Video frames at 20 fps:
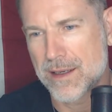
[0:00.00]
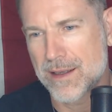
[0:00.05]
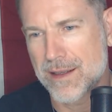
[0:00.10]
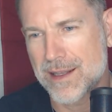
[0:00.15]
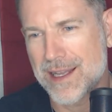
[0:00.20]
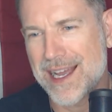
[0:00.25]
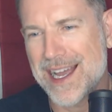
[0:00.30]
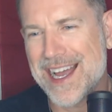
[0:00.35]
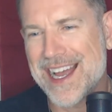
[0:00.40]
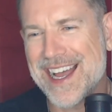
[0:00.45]

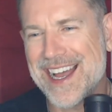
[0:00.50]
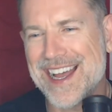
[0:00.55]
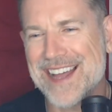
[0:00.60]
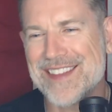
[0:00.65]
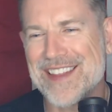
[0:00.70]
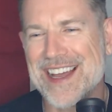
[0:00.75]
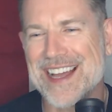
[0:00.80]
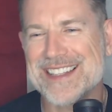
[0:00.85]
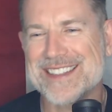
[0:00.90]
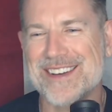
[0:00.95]

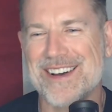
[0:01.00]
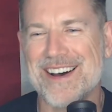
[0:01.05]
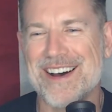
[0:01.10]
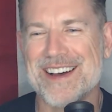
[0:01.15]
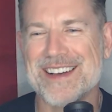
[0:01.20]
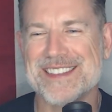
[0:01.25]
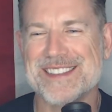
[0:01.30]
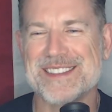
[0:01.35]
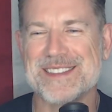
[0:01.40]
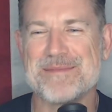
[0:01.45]
That's
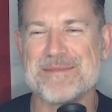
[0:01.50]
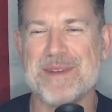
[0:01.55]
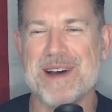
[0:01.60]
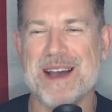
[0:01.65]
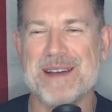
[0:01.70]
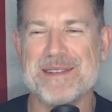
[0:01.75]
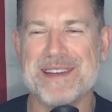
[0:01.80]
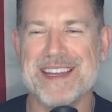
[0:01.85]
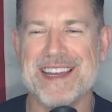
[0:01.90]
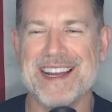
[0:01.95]
awesome.
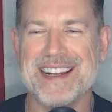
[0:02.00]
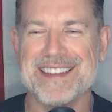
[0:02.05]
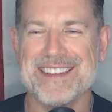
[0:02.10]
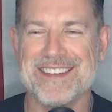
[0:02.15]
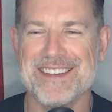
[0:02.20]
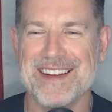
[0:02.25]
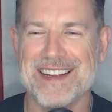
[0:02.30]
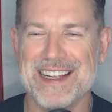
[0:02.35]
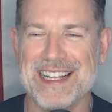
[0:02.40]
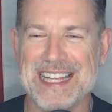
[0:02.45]
Bobby
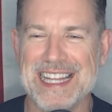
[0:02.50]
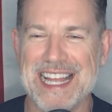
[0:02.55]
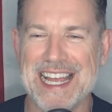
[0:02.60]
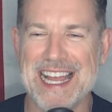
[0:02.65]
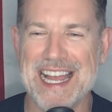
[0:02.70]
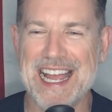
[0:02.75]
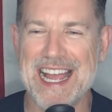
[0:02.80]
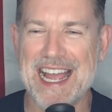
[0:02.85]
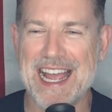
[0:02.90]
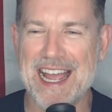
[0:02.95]
Hector in the
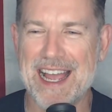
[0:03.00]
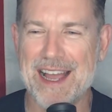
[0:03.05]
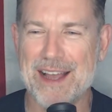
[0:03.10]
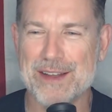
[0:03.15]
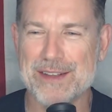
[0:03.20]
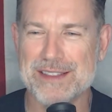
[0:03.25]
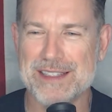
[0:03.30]
house.